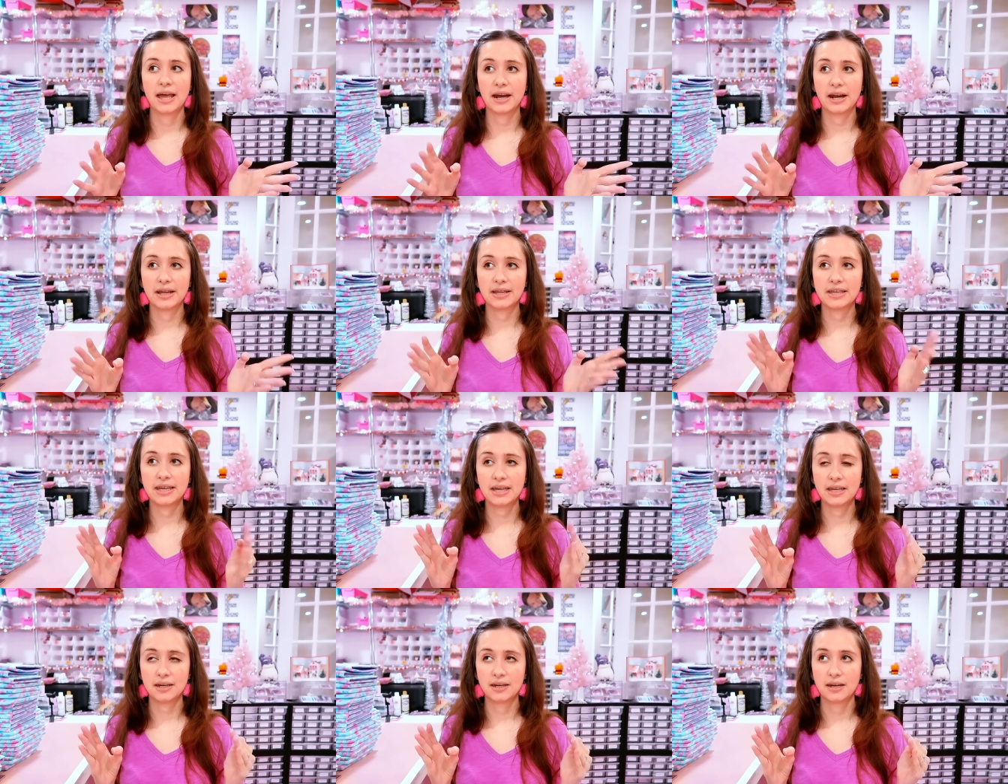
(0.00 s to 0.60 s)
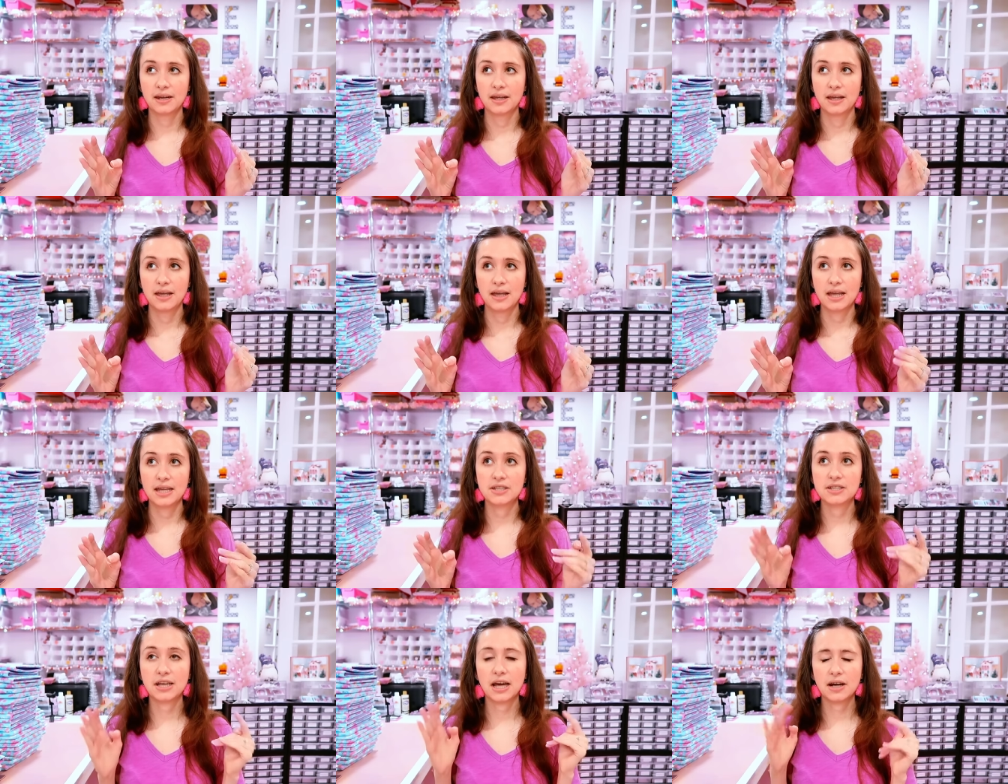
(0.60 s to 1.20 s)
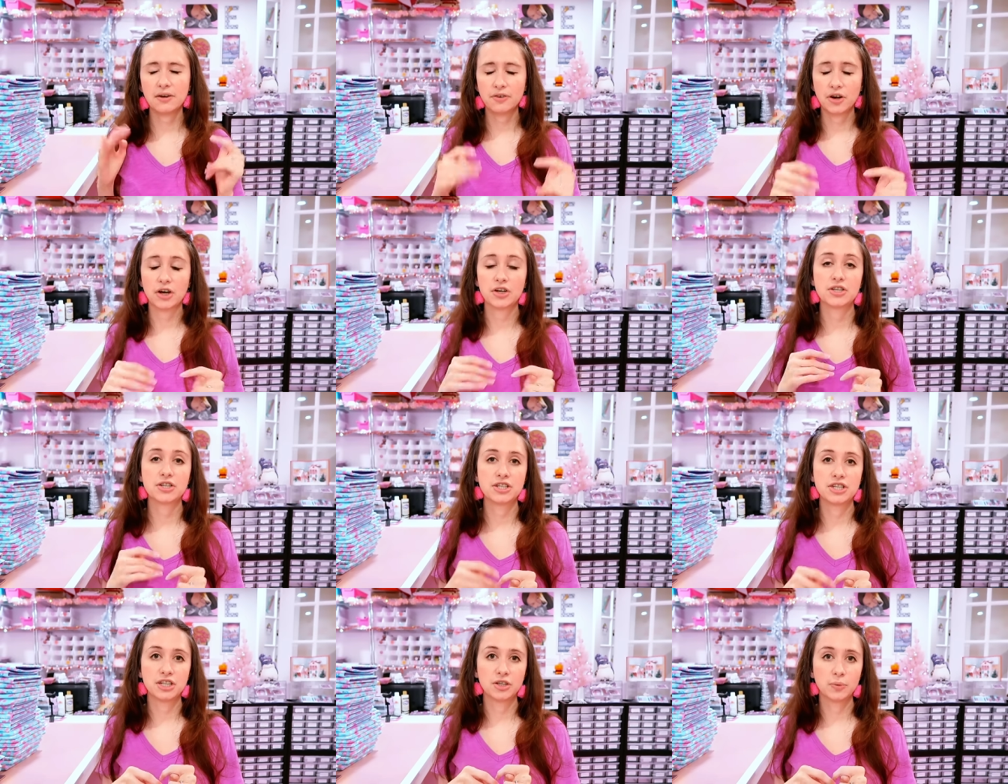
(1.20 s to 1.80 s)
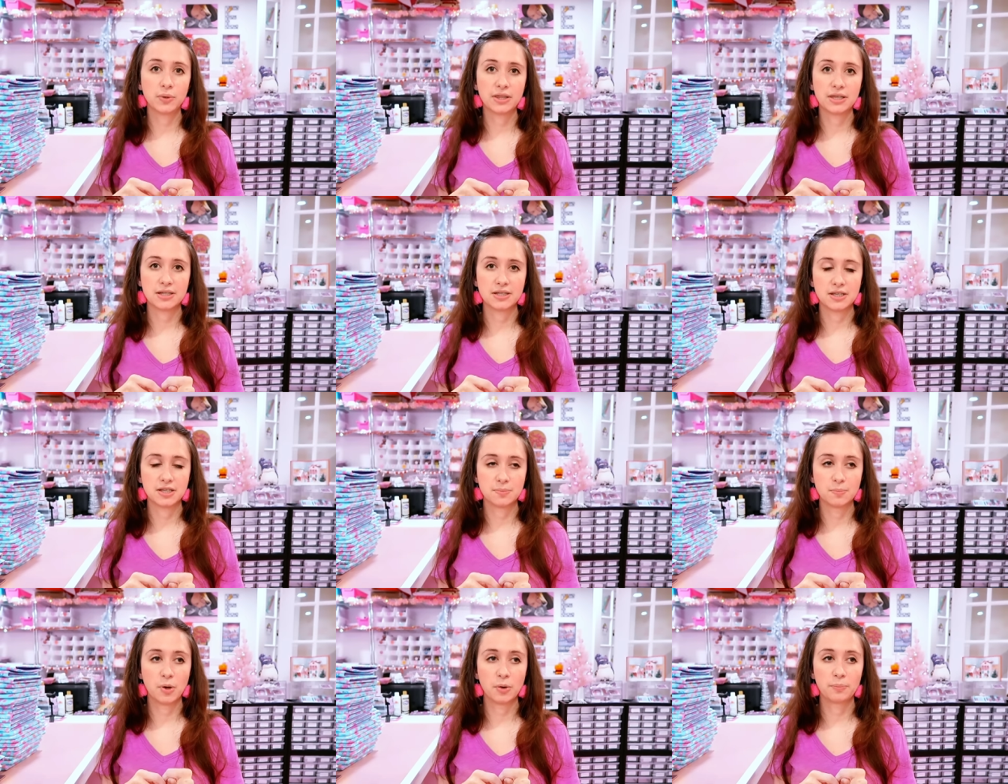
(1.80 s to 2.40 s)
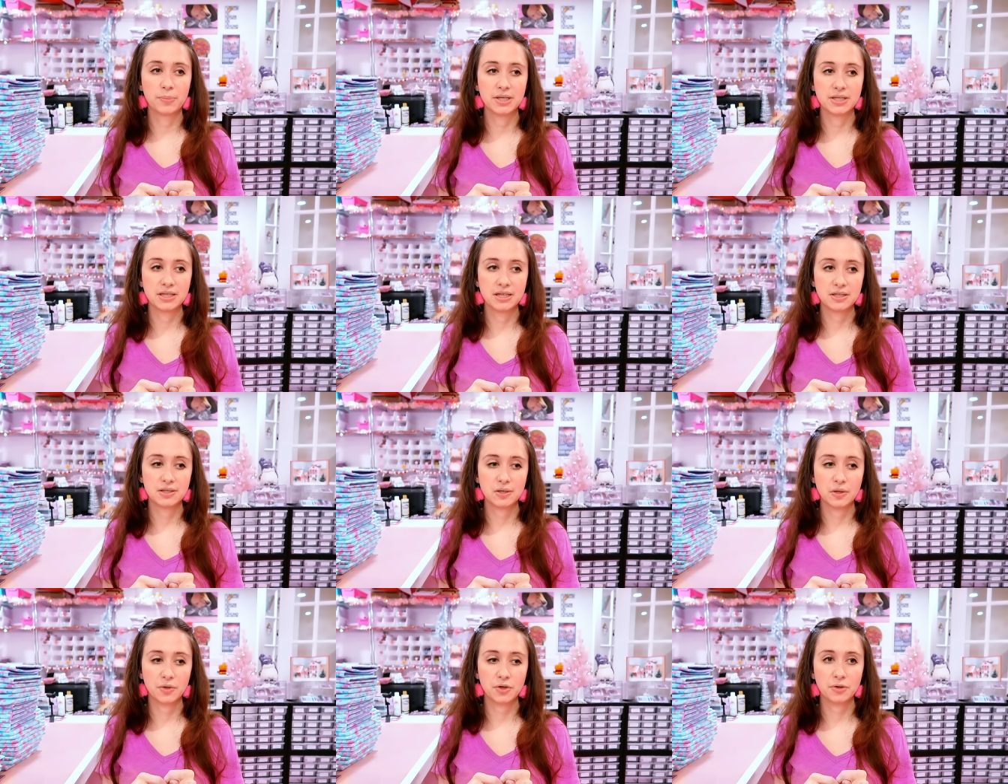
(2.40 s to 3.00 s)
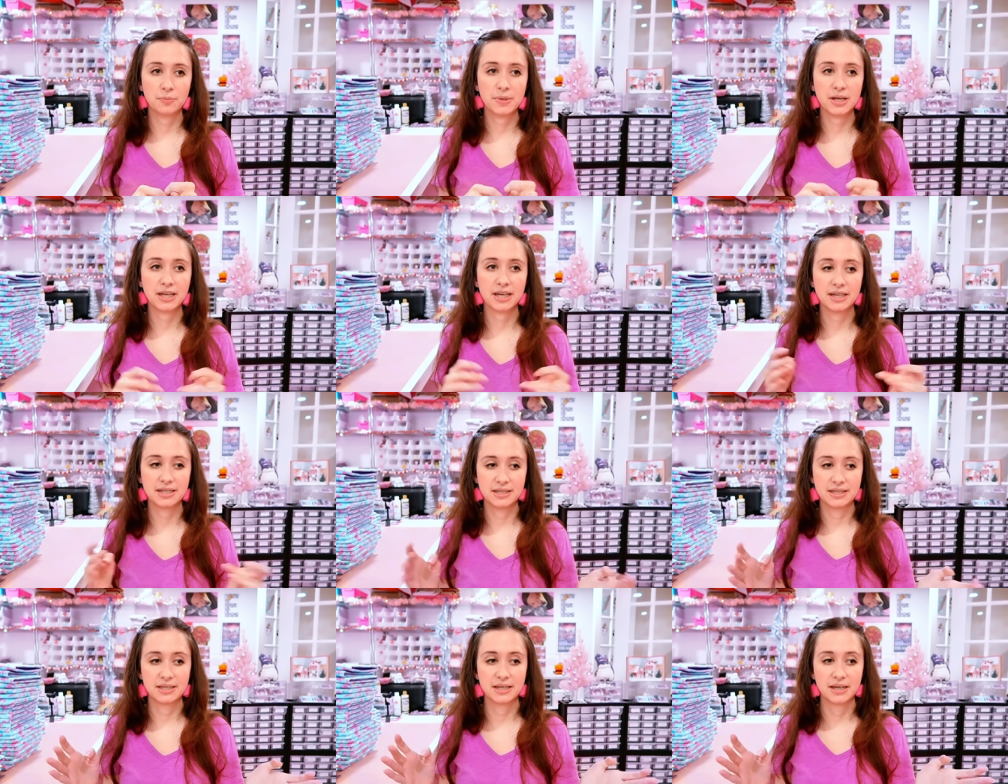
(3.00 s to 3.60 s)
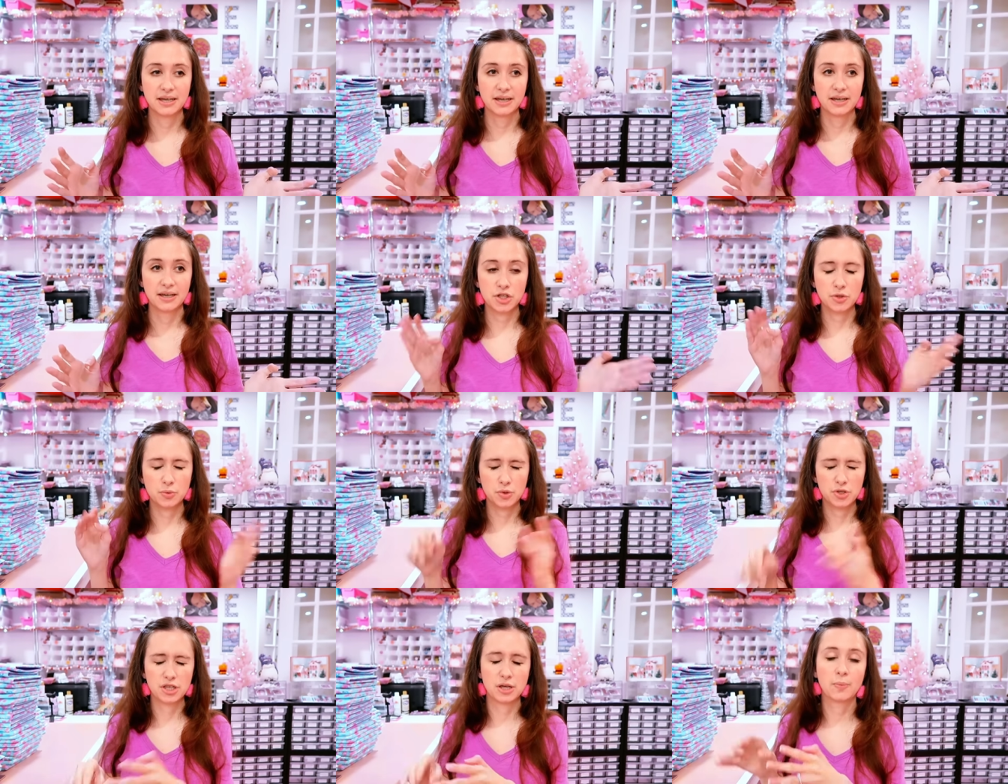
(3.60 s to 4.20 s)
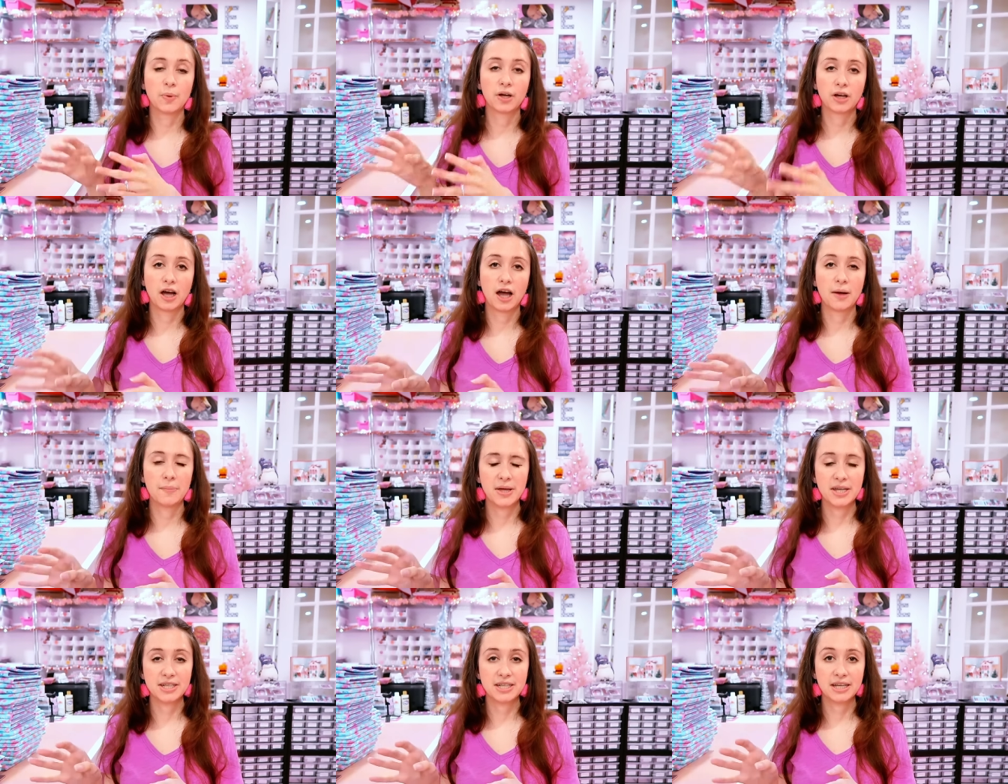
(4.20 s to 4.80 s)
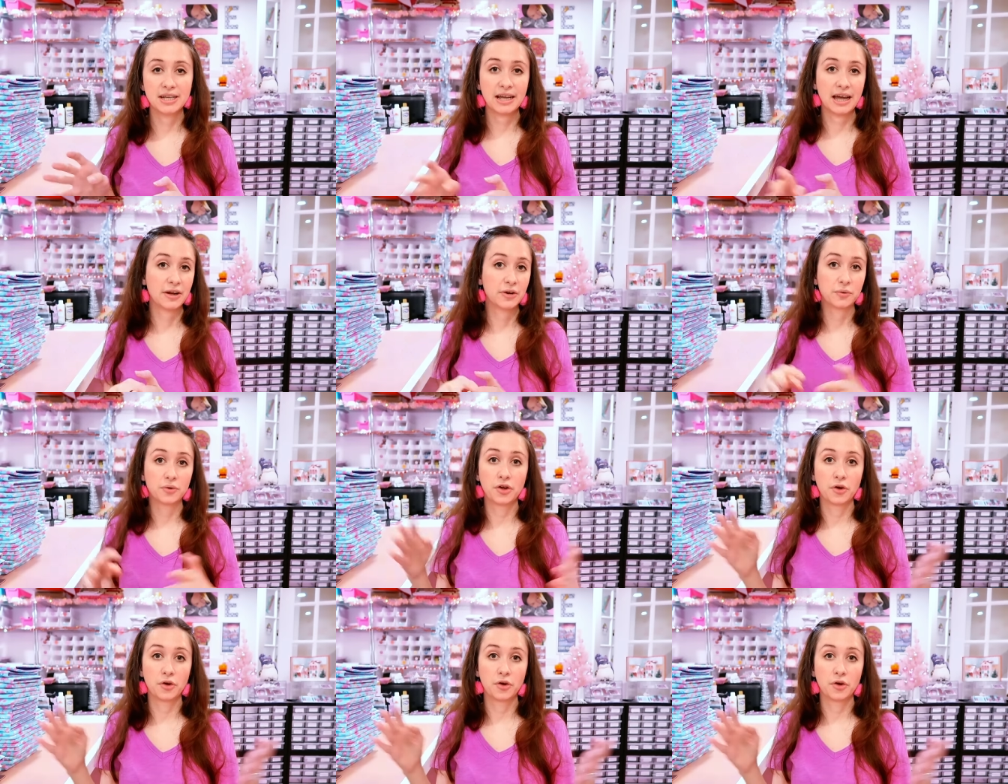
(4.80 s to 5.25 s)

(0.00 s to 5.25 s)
And I get, it's kind of hard to deal with as a small business owner because just with someone commenting, I